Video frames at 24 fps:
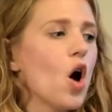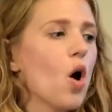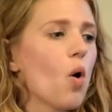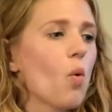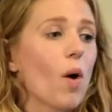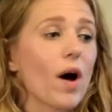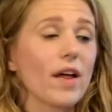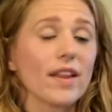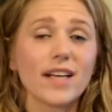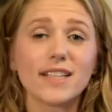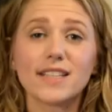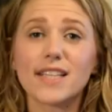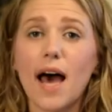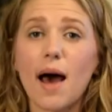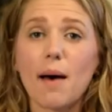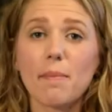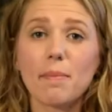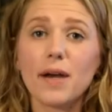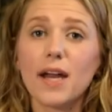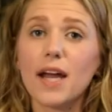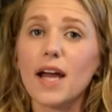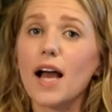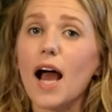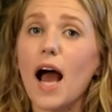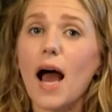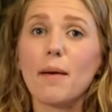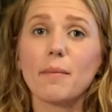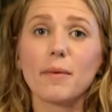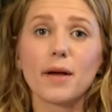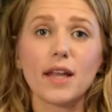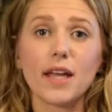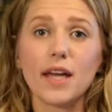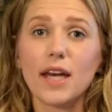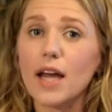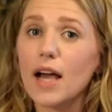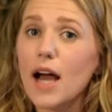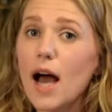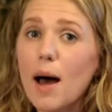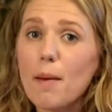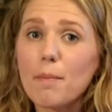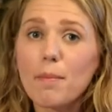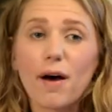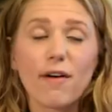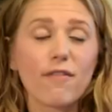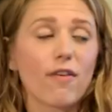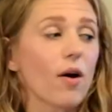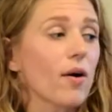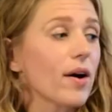While that's happening, I'm cleaning up.
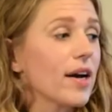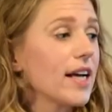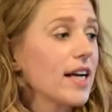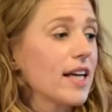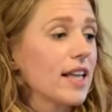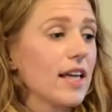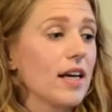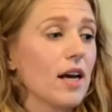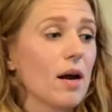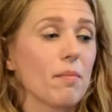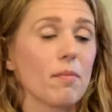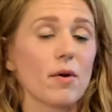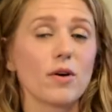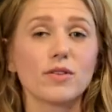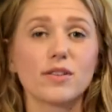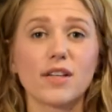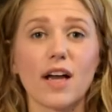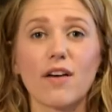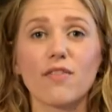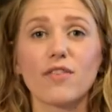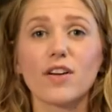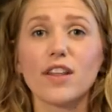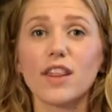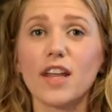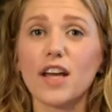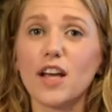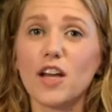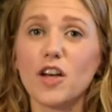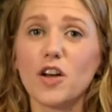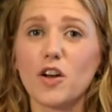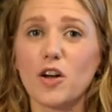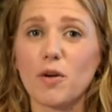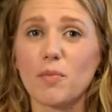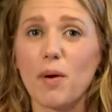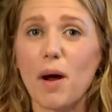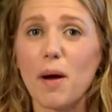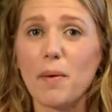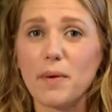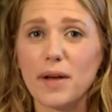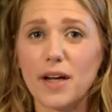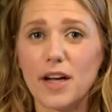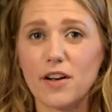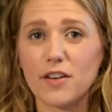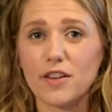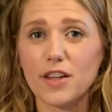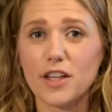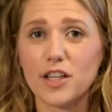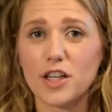I've already cleaned up most everything, and you can probably
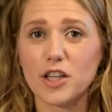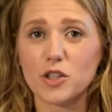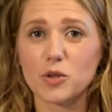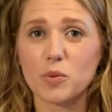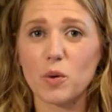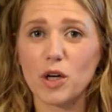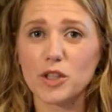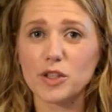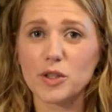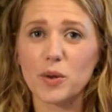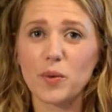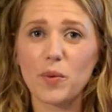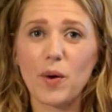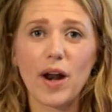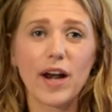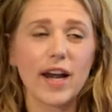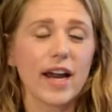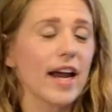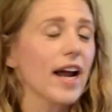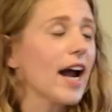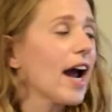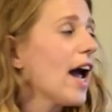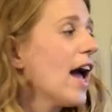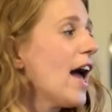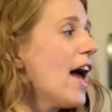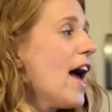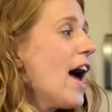hear the dishwasher running.